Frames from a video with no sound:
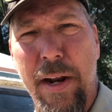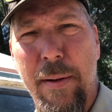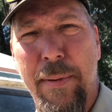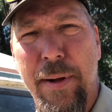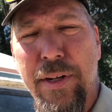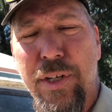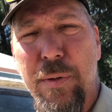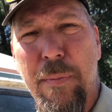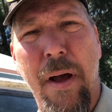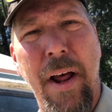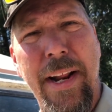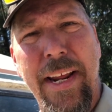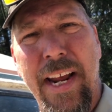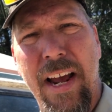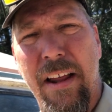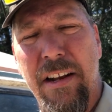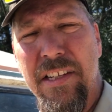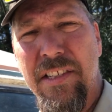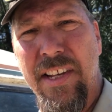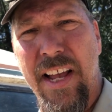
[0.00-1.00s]
a bunch of money
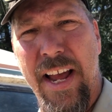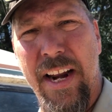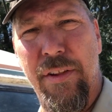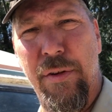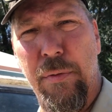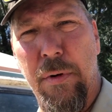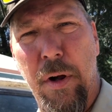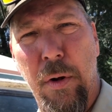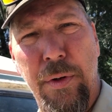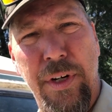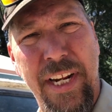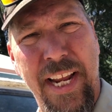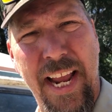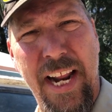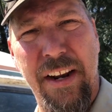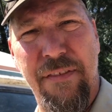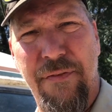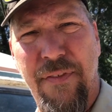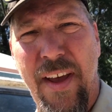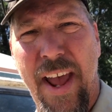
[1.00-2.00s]
on the side of the road to get
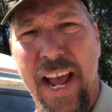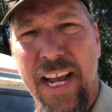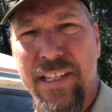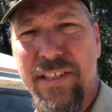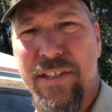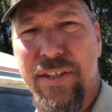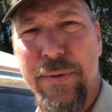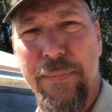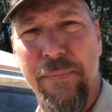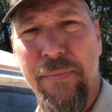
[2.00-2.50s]
it fixed.